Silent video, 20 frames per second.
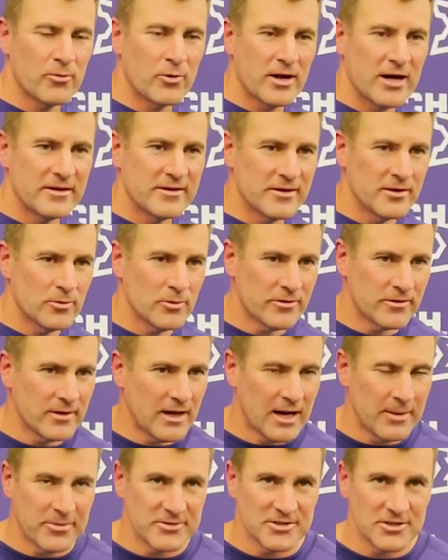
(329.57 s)
We're not dealing with
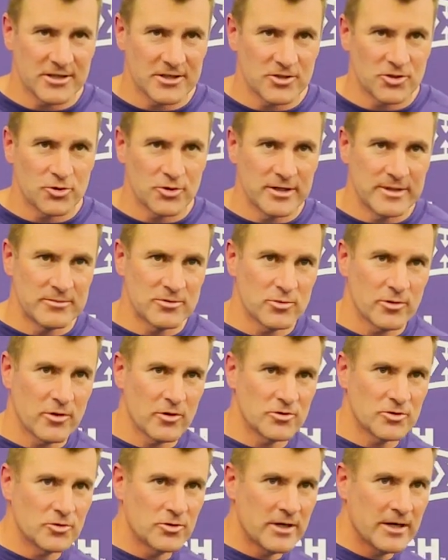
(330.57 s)
opposite extremes with
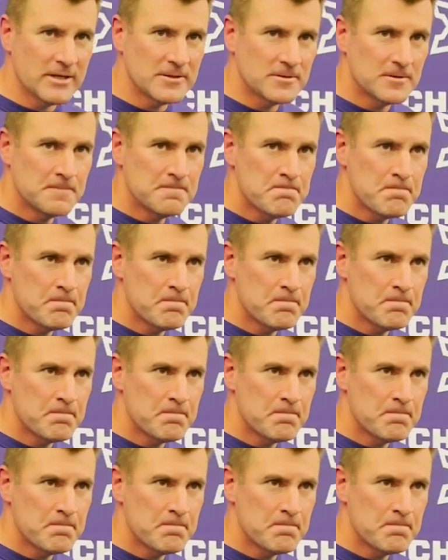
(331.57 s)
those two guys